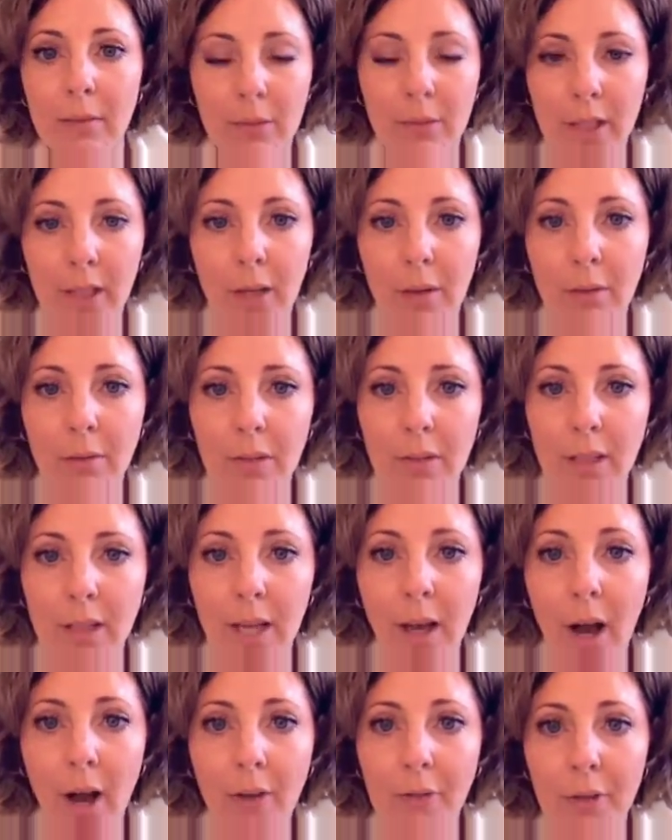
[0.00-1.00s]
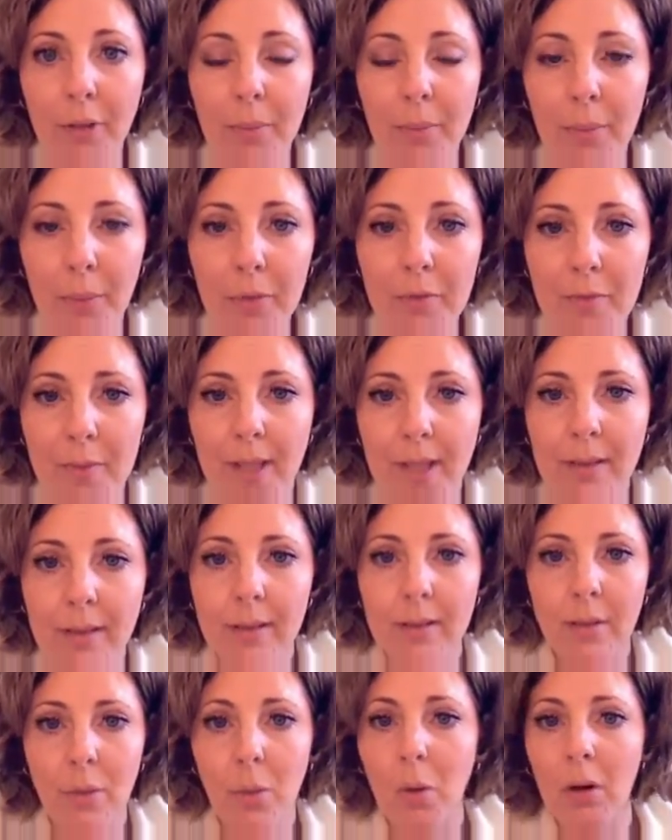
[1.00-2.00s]
you know, offer
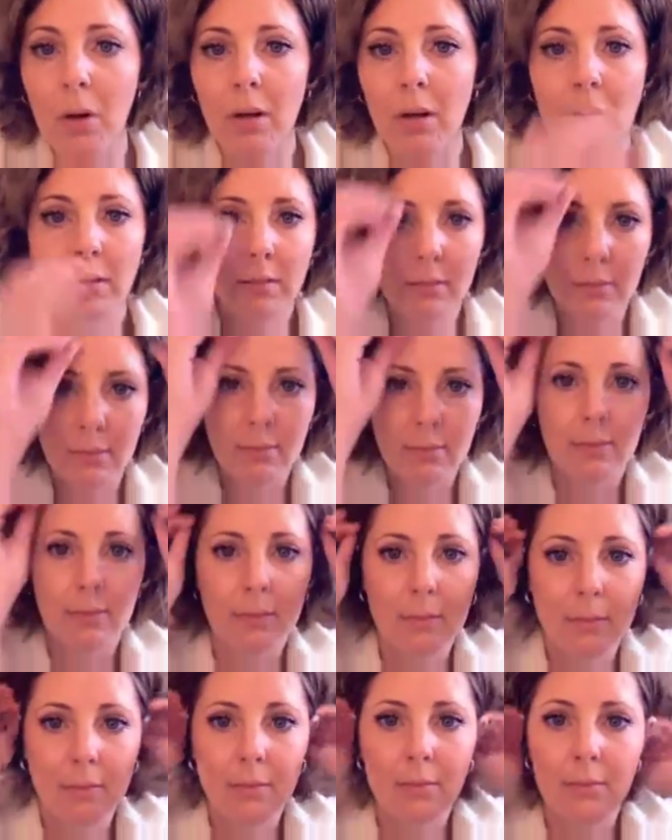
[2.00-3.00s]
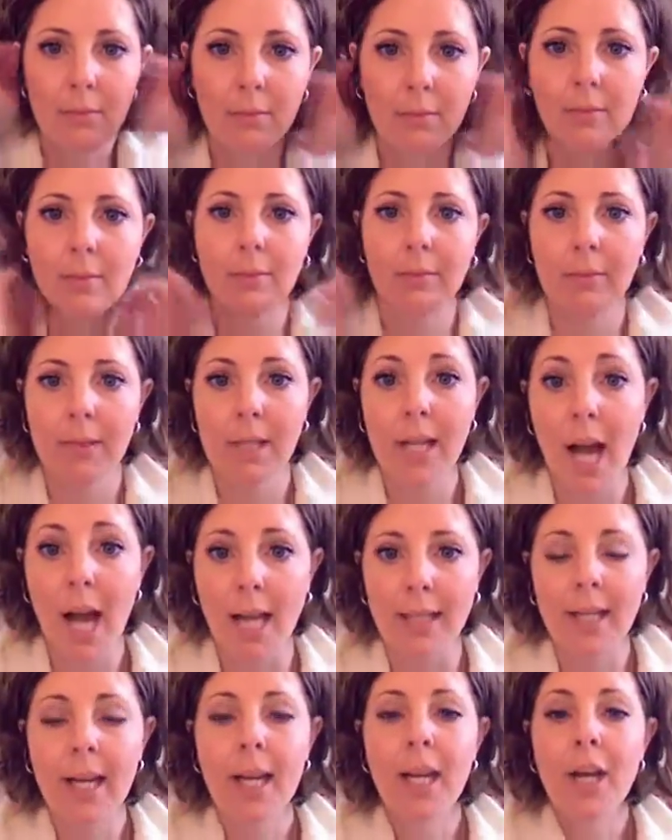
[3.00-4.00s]
improvements or
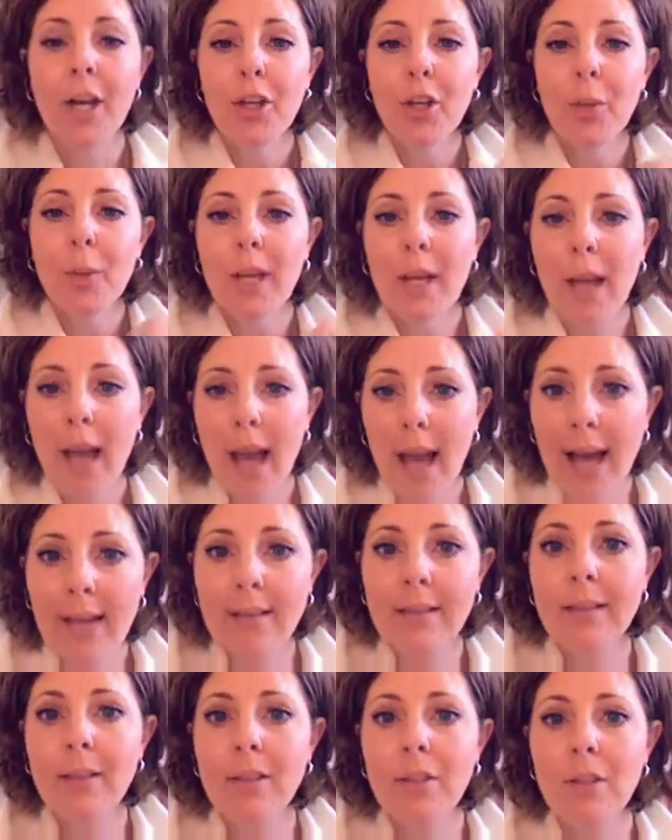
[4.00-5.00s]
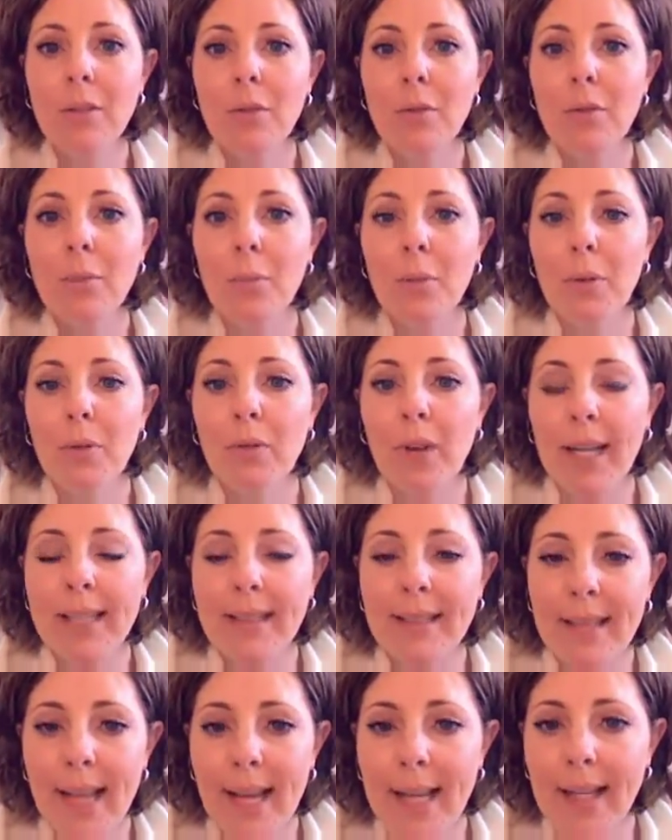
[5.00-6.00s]
not? You'll be asked to
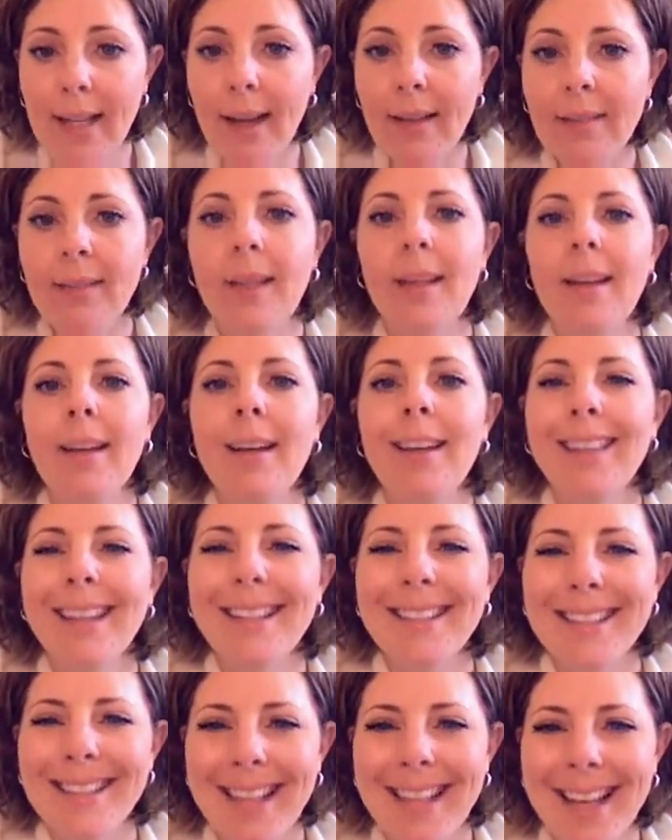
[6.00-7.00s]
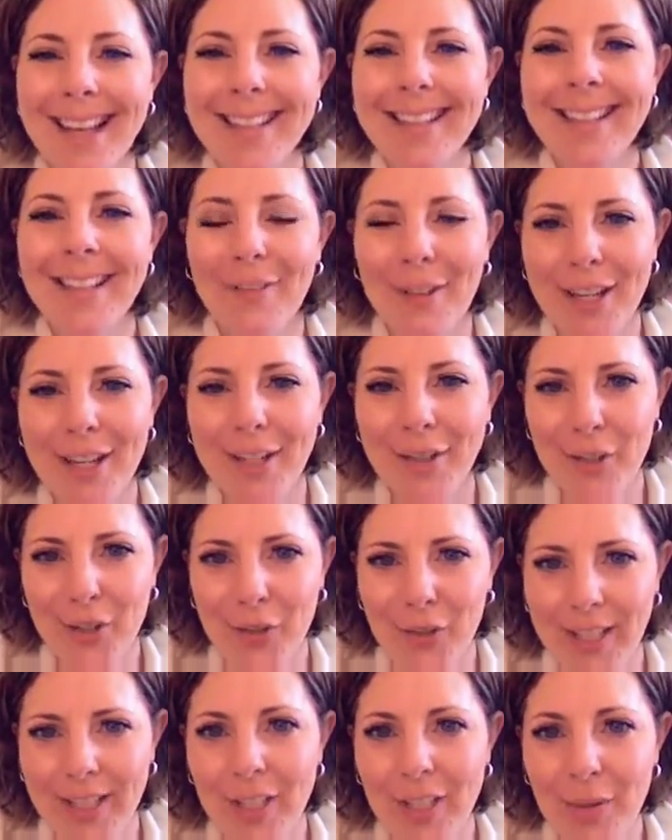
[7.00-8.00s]
provide data that says that what you're
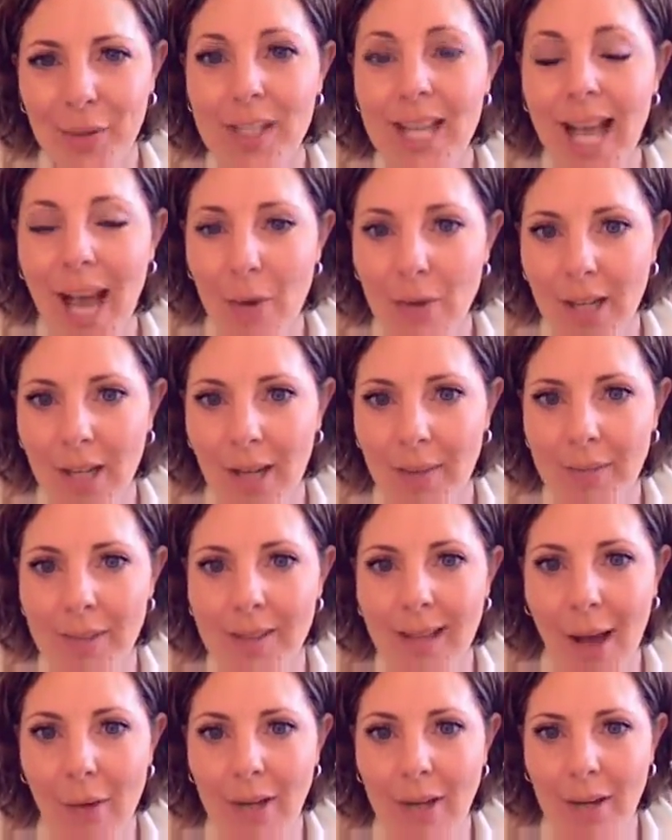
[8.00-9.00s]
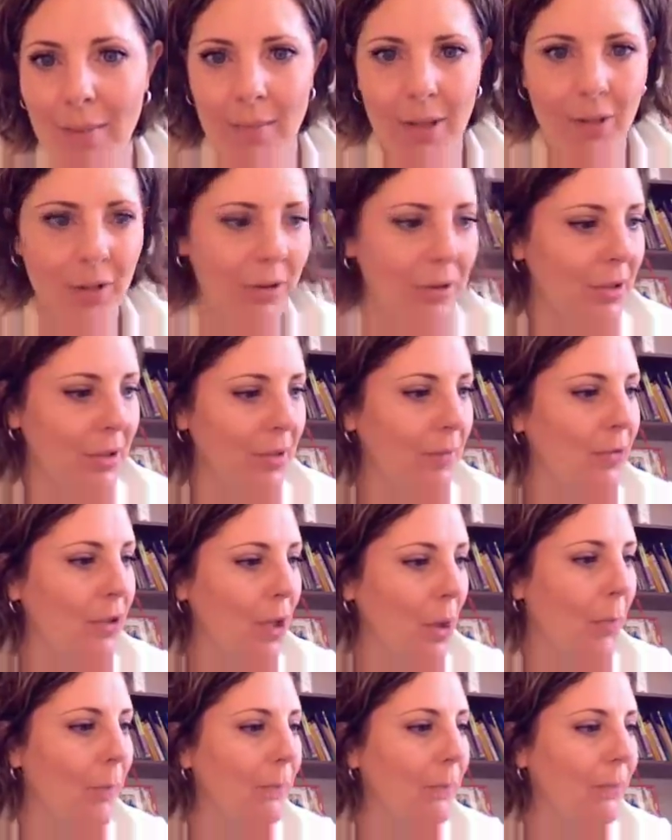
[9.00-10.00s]
doing shows the outcome measures.
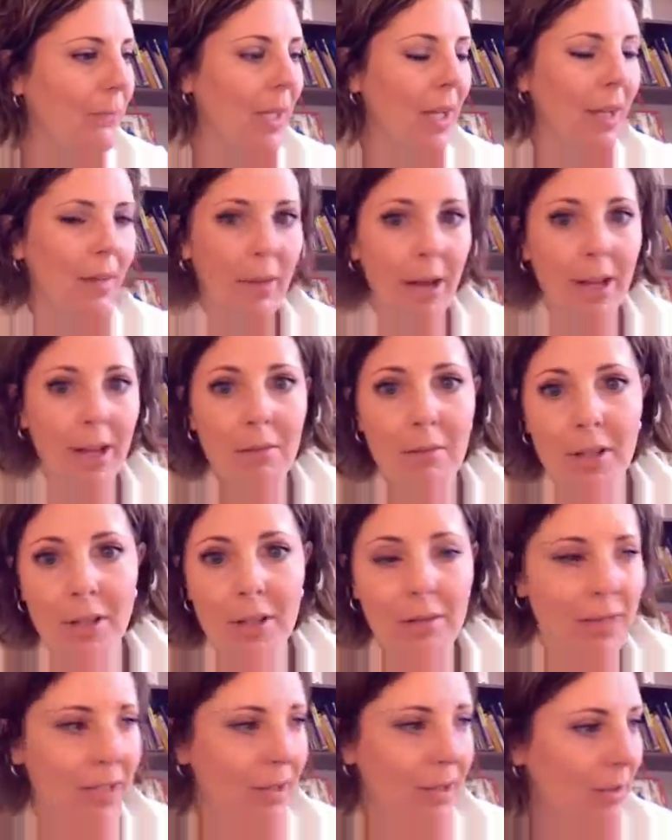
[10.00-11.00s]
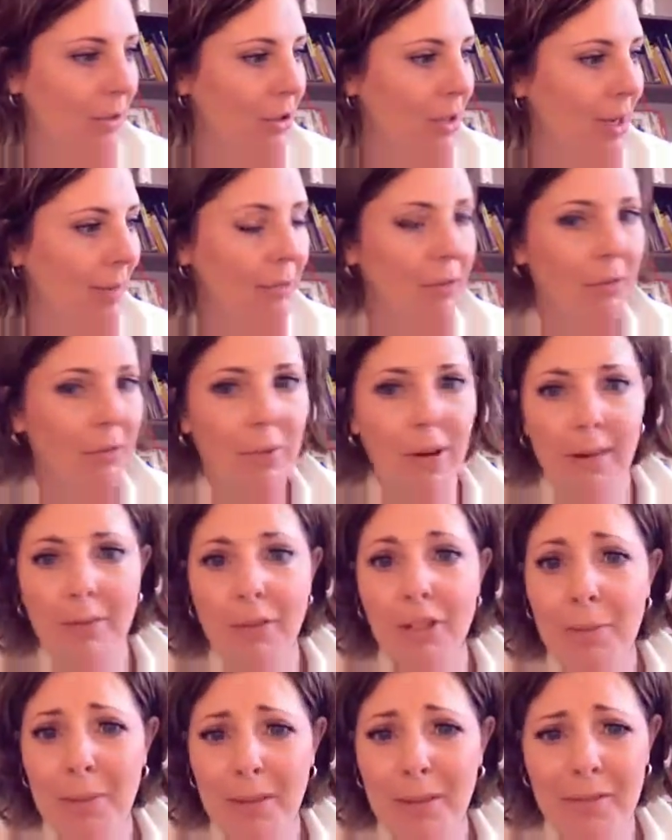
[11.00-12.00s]
So evaluation research, chapter 12,
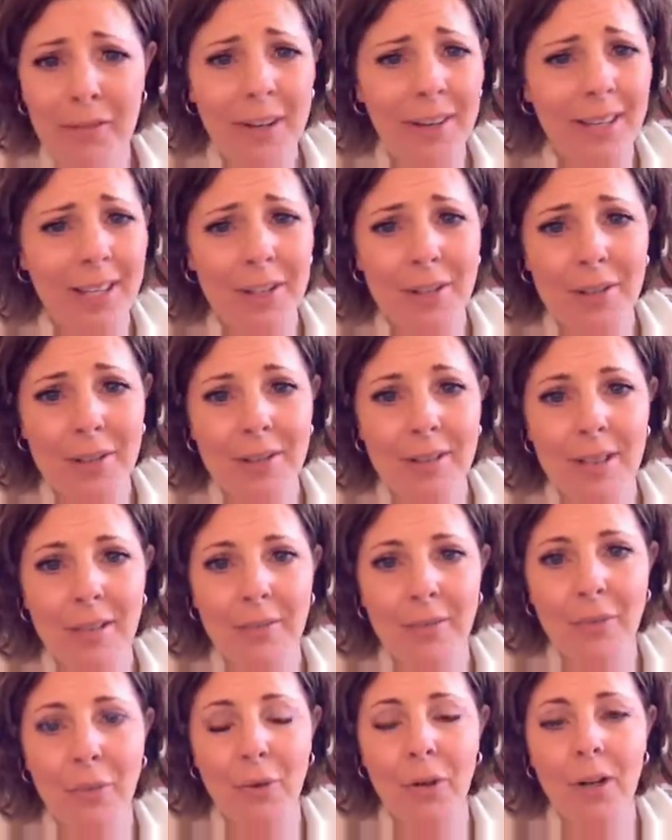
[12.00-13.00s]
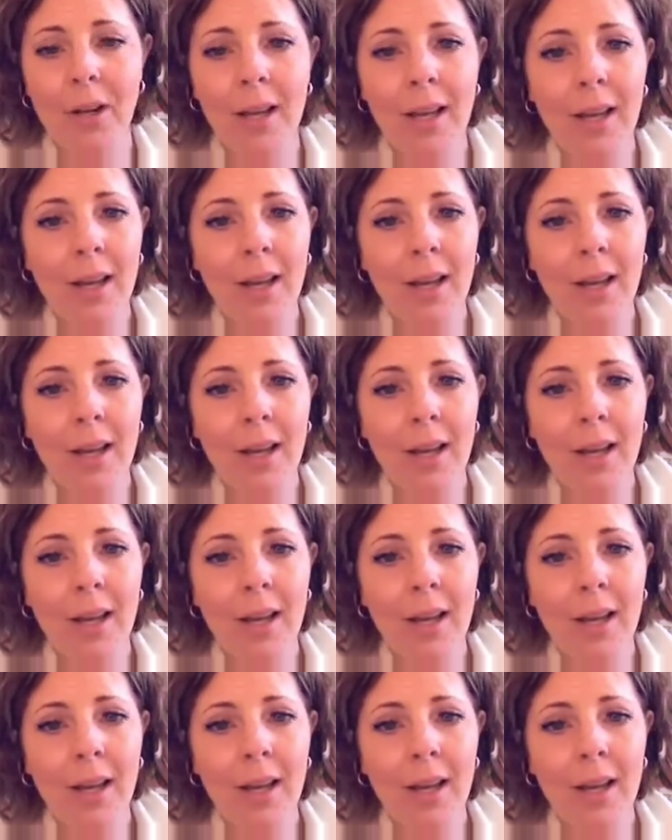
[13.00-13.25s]
should be very interesting for